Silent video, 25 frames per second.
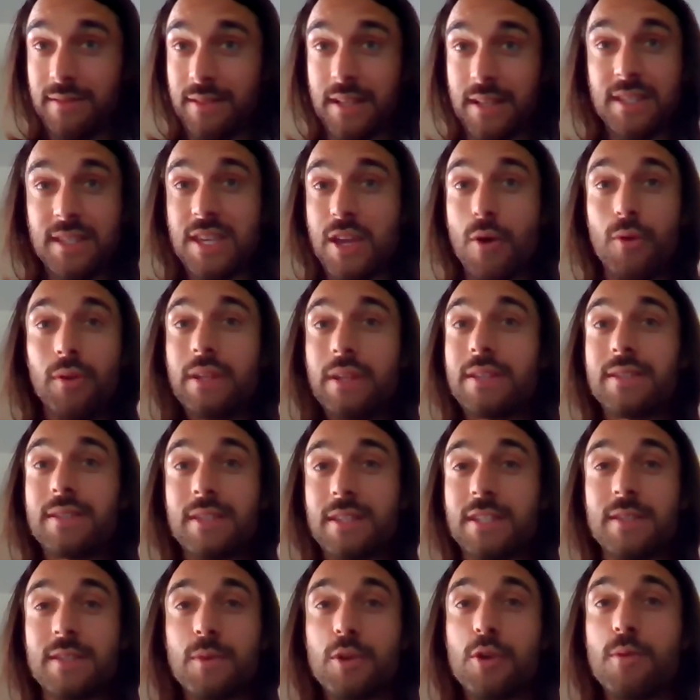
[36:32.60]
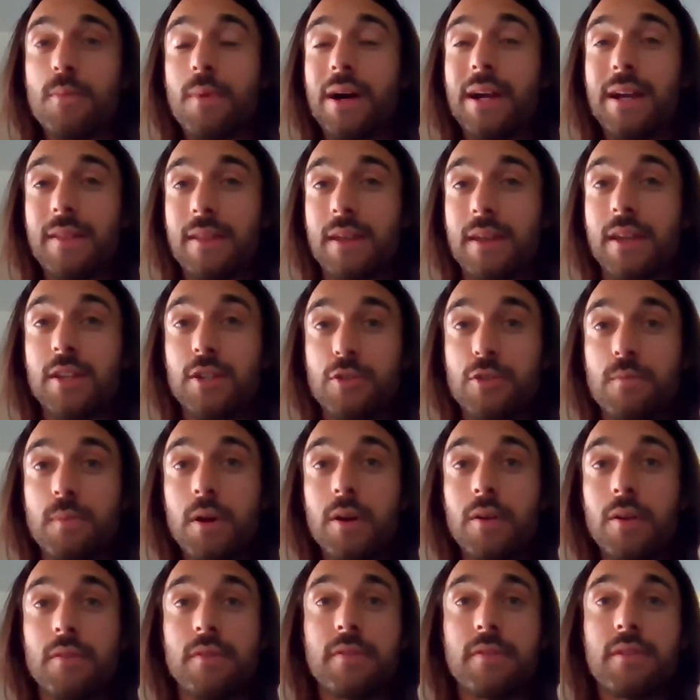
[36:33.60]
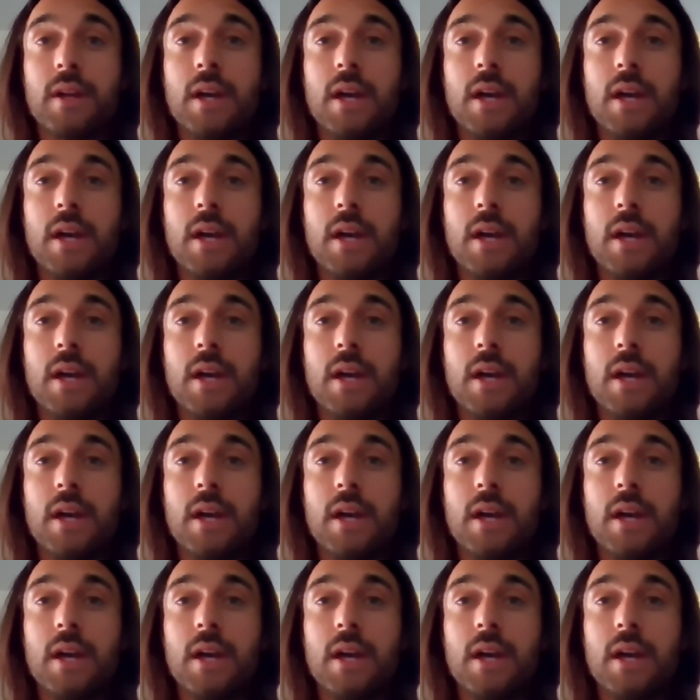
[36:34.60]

It's the only system in our body that can do both.